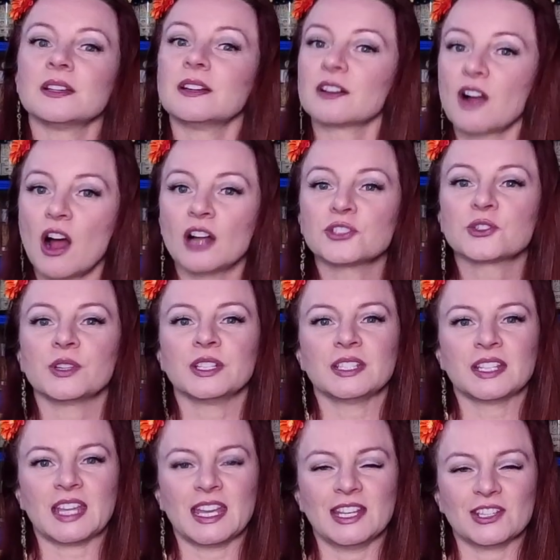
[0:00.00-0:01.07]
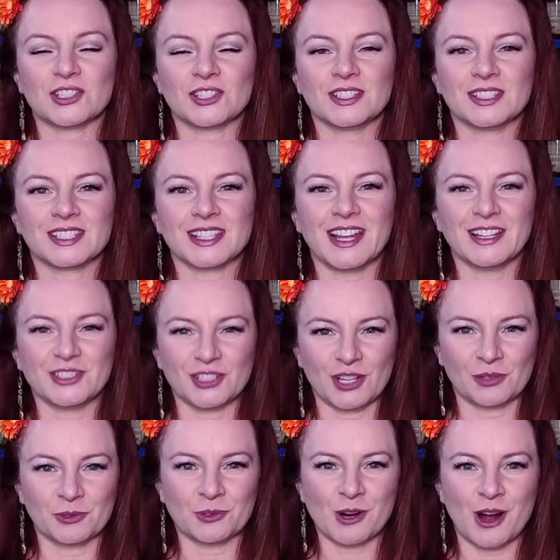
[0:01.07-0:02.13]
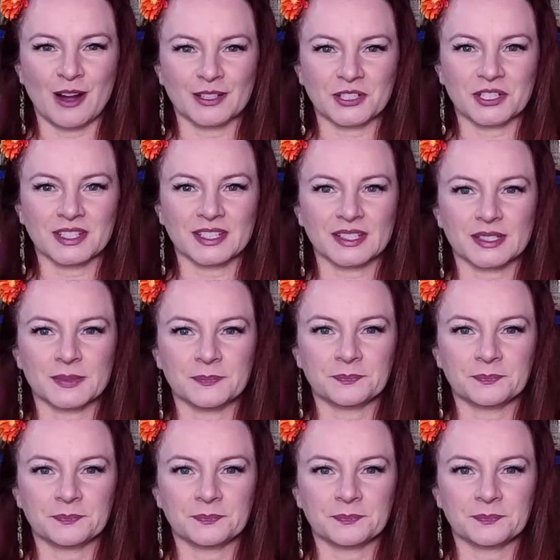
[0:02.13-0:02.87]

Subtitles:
contraindications, and general cautions.